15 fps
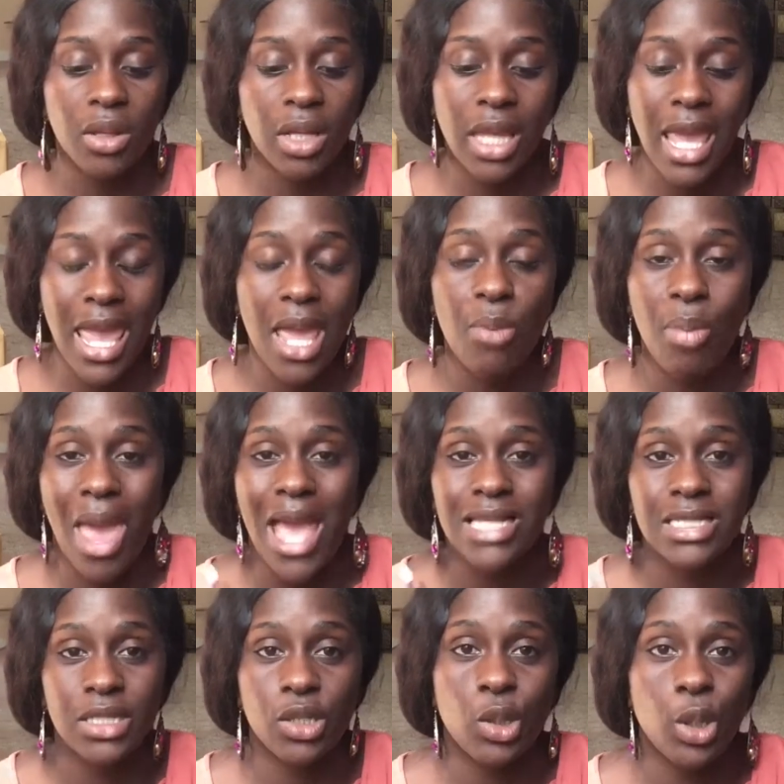can't
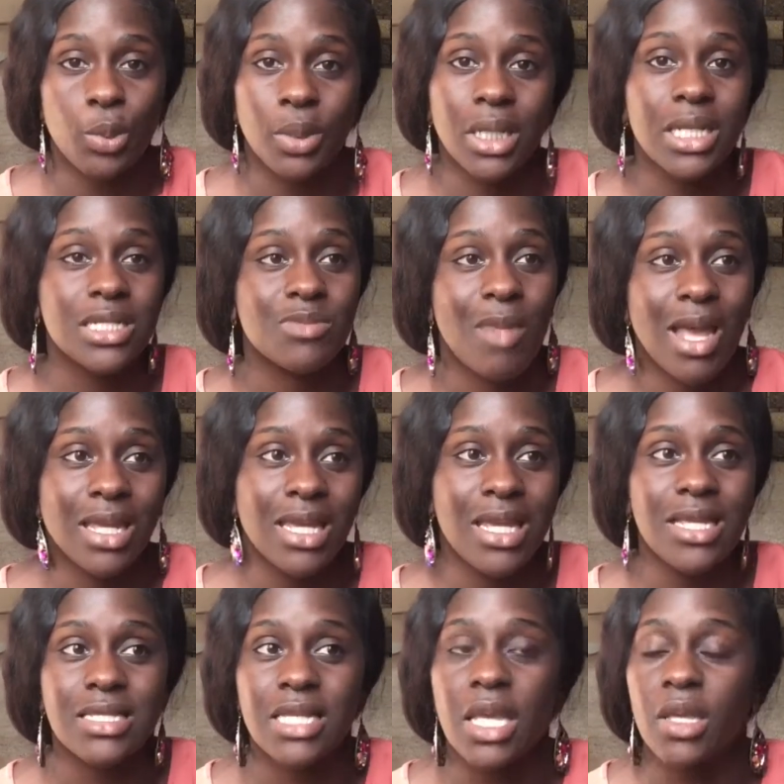pass it on, because my
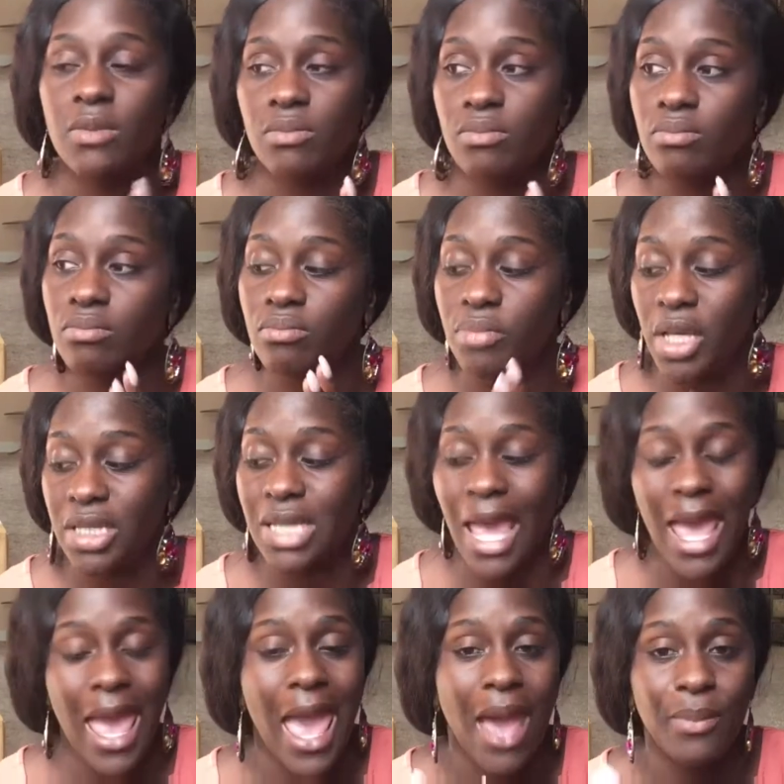kids can pick
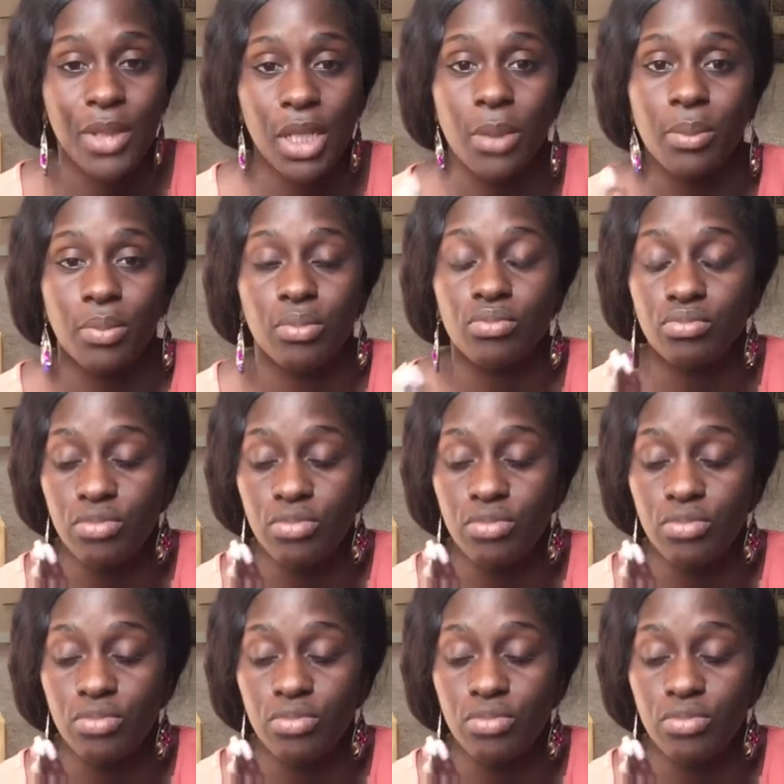that habit up,